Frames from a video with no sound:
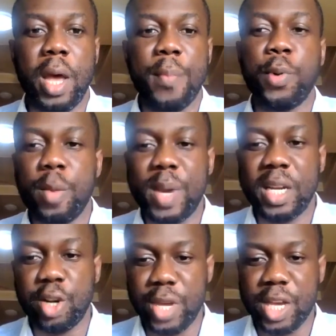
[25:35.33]

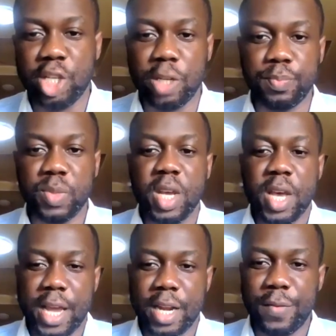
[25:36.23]
employment creation.
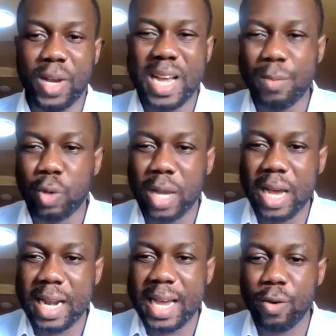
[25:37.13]
And if you come to
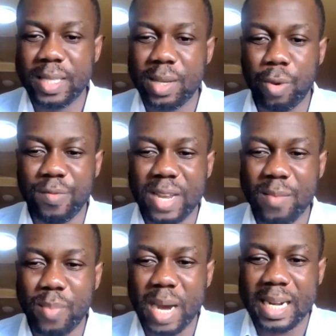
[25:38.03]
Ghana, I don't think we've
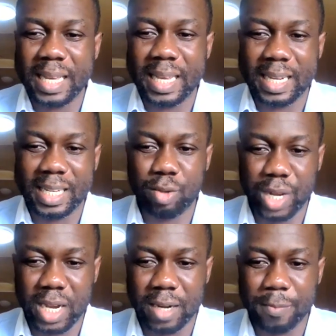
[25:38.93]
done badly in this
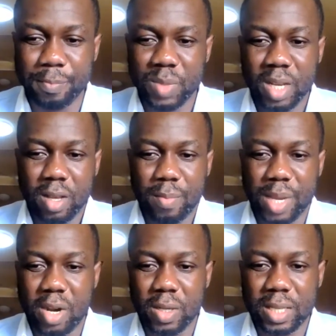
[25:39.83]
regard.
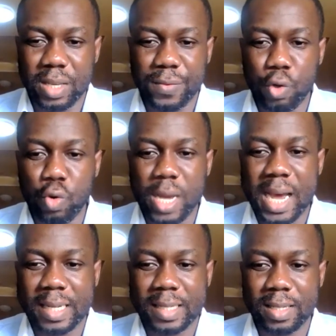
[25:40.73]
Because if you look
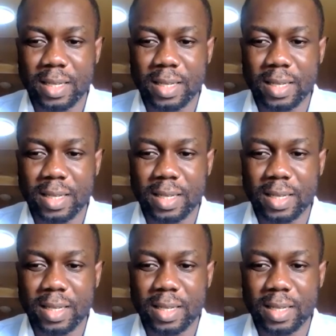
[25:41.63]
at